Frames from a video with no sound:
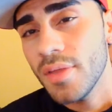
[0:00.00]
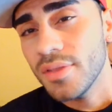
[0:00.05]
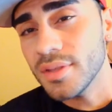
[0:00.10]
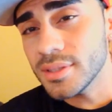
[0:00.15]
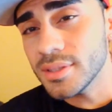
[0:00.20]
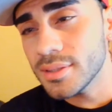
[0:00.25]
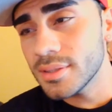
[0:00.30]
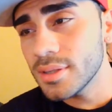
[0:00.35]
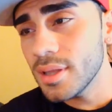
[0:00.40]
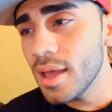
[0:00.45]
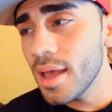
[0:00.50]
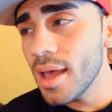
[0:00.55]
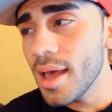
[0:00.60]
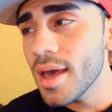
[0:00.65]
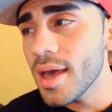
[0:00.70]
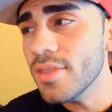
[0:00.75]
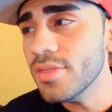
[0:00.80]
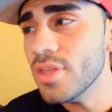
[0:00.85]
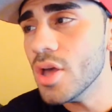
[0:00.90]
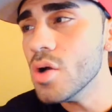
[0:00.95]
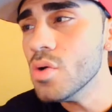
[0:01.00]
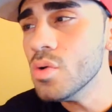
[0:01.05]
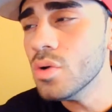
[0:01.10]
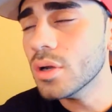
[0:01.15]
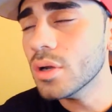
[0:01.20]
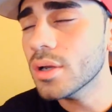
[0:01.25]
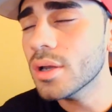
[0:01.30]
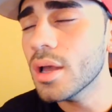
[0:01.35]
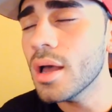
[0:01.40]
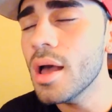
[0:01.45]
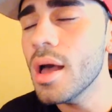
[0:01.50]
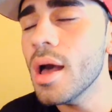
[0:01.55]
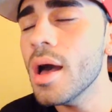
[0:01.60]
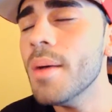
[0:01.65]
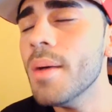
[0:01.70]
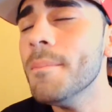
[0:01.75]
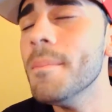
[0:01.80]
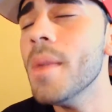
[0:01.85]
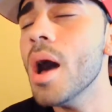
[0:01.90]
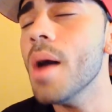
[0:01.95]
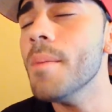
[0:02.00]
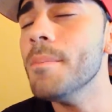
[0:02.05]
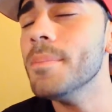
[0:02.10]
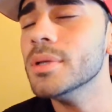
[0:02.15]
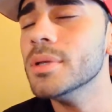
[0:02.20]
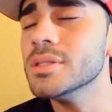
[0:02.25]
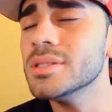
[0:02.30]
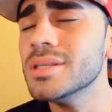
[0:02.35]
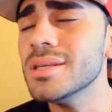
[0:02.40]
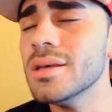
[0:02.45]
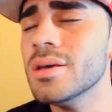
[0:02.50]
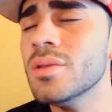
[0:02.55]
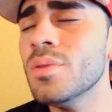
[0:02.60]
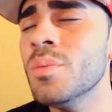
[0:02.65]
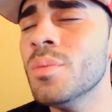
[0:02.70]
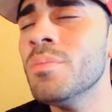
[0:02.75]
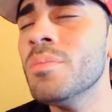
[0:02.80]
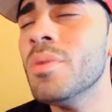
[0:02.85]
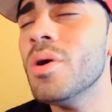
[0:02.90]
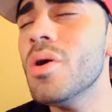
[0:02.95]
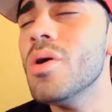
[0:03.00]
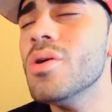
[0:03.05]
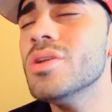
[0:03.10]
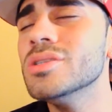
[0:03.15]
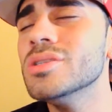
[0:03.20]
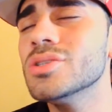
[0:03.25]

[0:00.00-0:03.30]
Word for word: The sun don't come up till the morning,